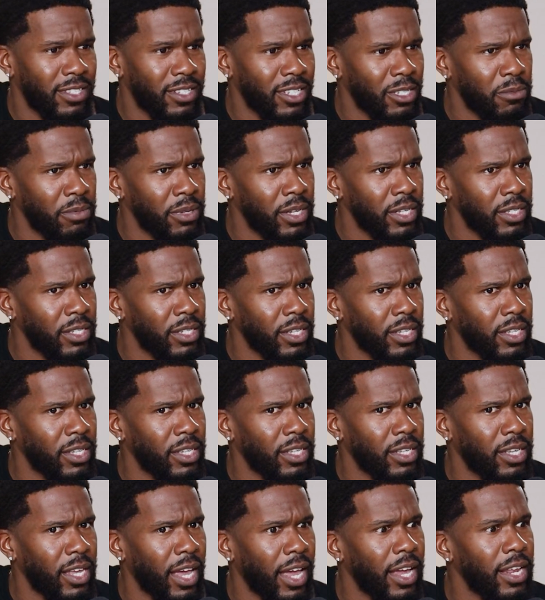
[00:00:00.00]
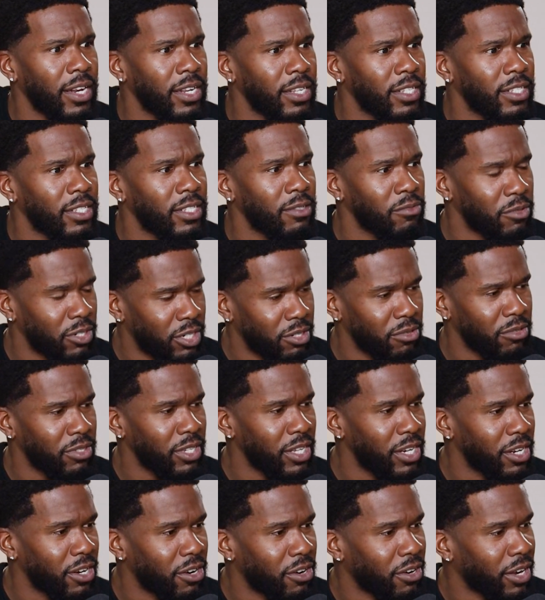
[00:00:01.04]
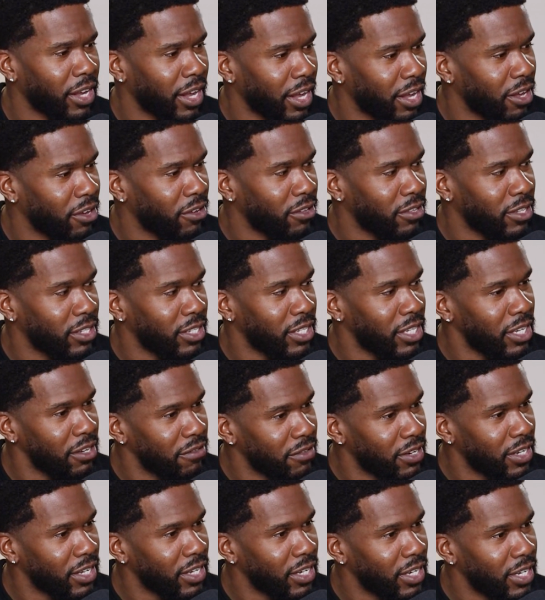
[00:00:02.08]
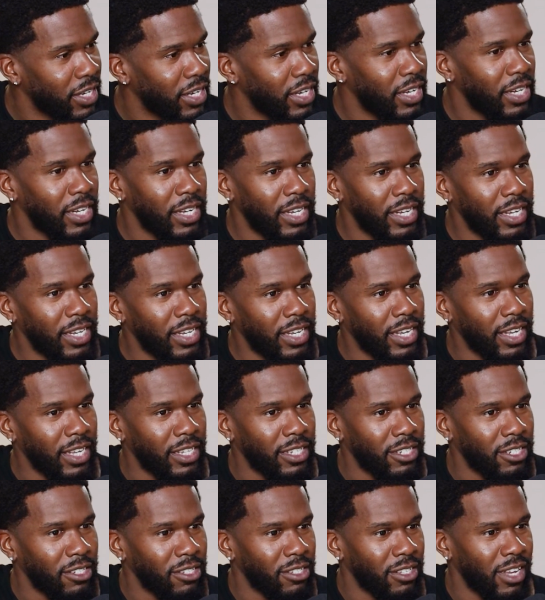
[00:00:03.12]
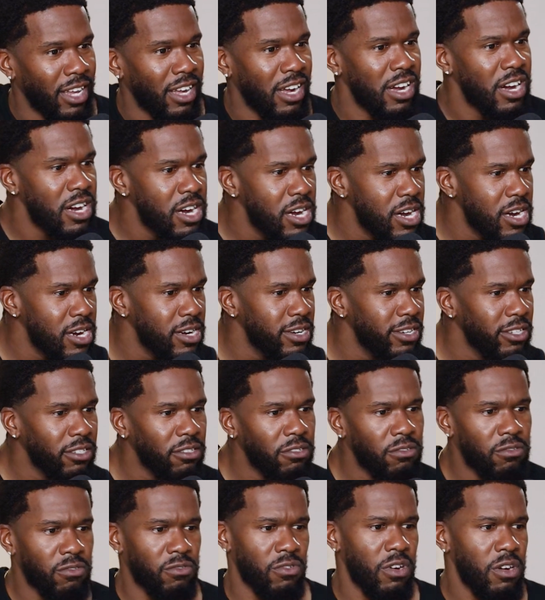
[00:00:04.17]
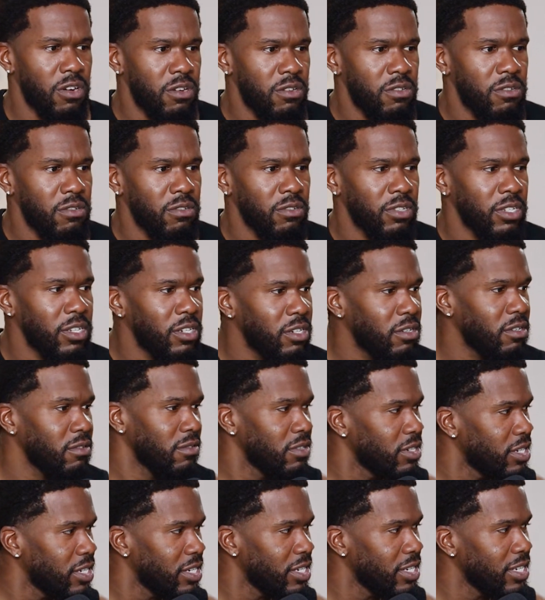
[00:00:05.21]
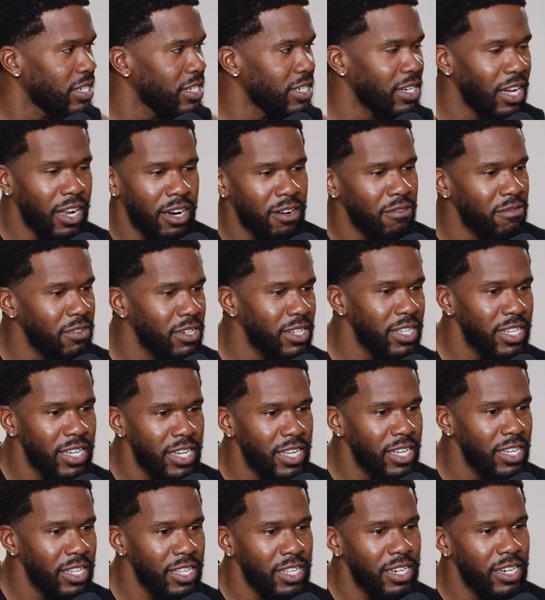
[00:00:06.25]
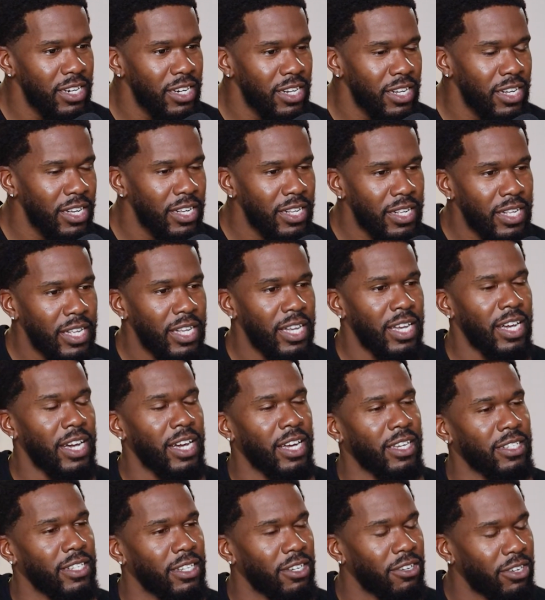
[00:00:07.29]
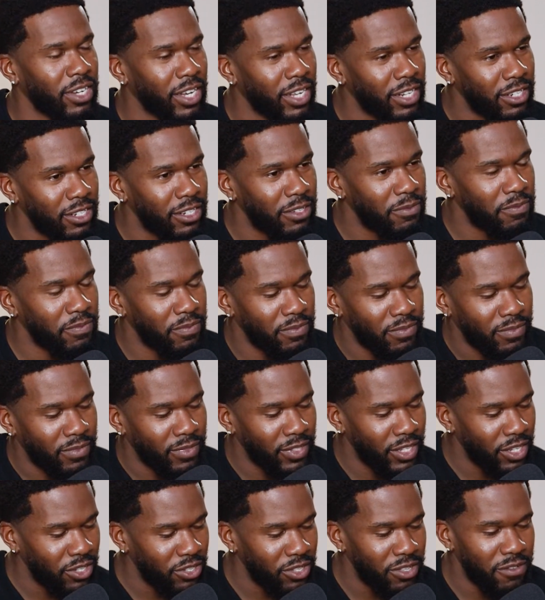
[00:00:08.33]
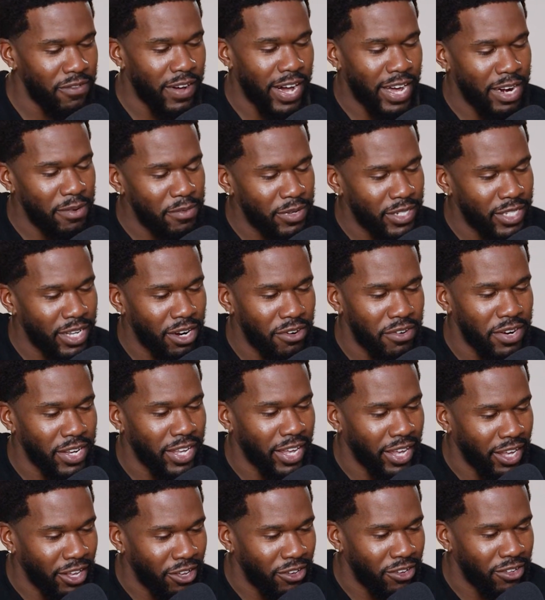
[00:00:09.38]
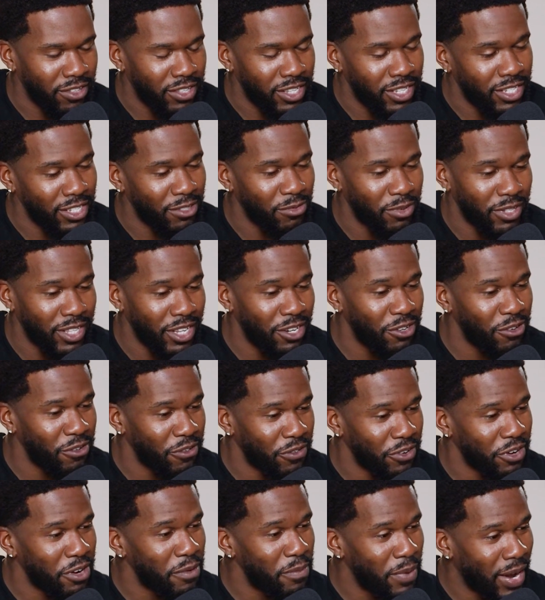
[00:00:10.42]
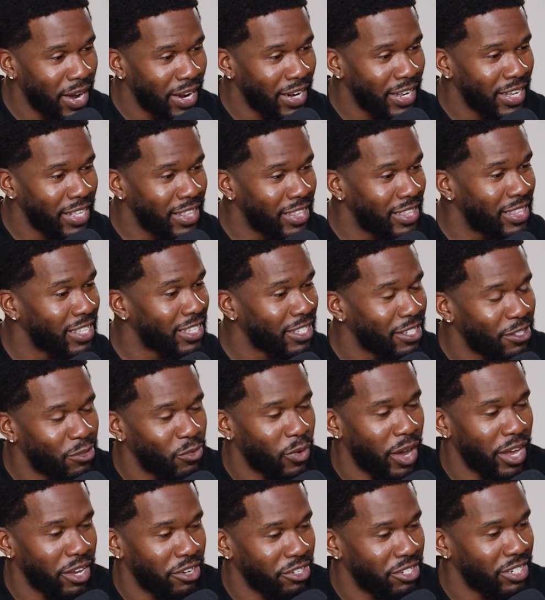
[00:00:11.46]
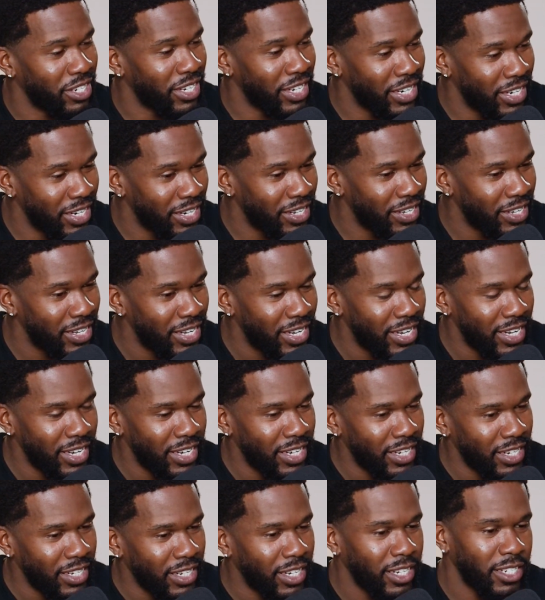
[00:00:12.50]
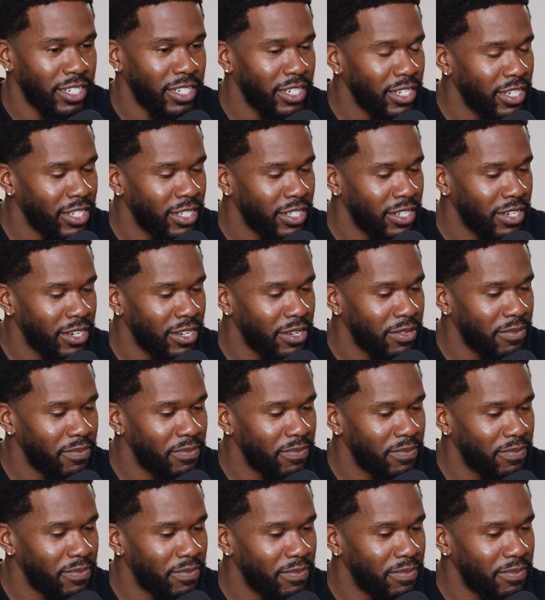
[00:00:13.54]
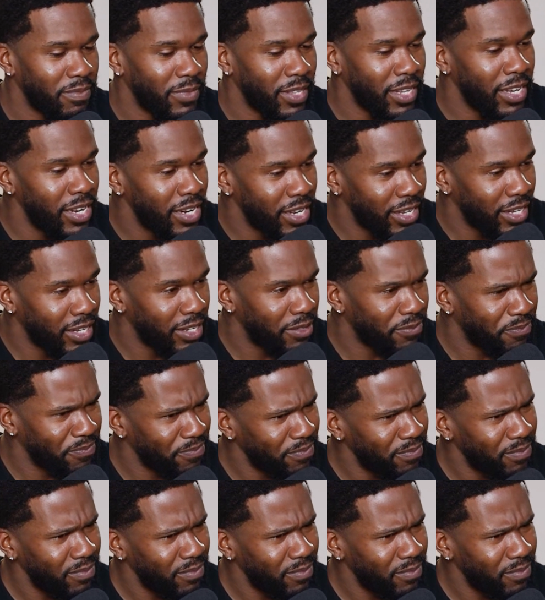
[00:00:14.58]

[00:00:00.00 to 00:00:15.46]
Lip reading: to explain to Cadence when she was eating her kale this evening, and she was like, "Oh, it's gross. I don't want it. I don't want to eat it." I was like, "Okay, look, these are the vitamins that are in kale. This is what they do for your body. This is why you should eat it." And she ended up eating it.